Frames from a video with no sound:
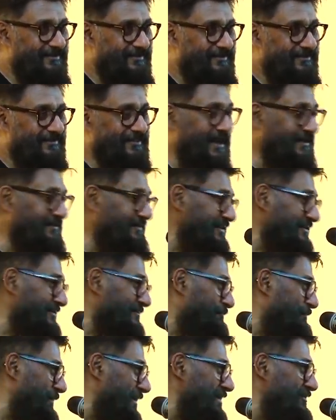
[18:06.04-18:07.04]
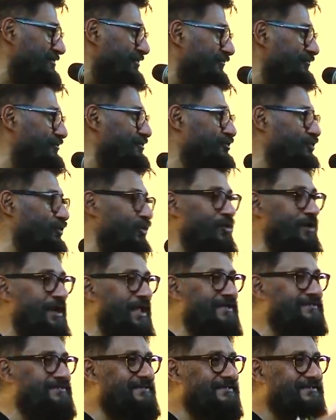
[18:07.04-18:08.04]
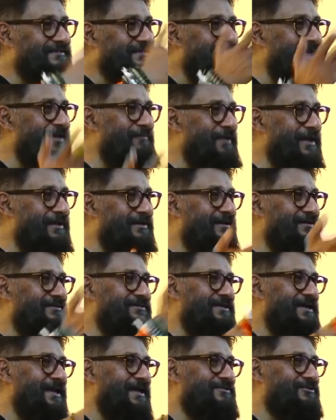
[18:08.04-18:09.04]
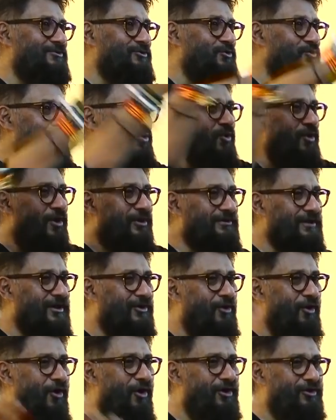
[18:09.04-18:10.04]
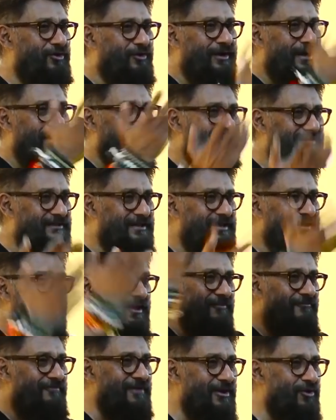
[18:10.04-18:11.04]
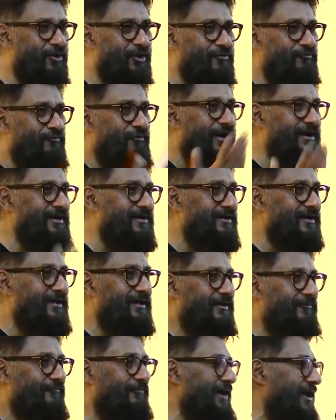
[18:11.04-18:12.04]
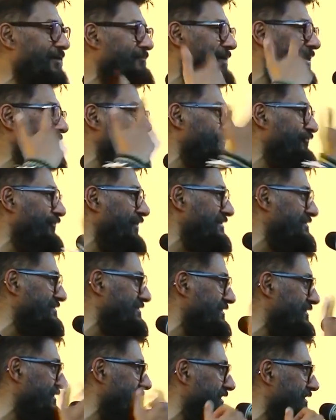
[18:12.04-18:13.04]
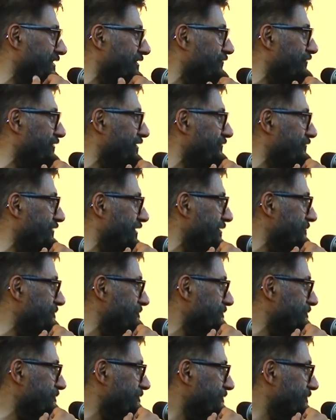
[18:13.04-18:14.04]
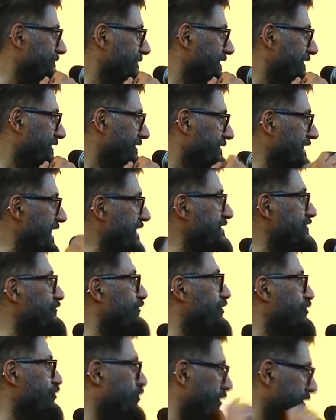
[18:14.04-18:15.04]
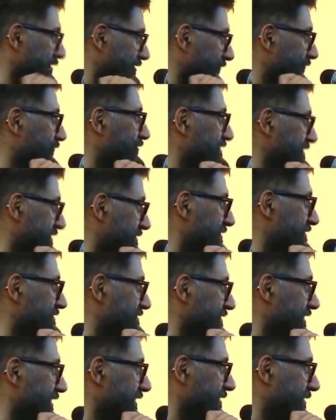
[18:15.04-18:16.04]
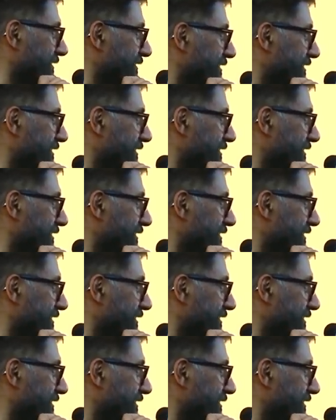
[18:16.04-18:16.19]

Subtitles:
That this piece of stone has the same energy as you or the God or anything. We are all one. We are manifested in a different way. That is what quantum physics is saying.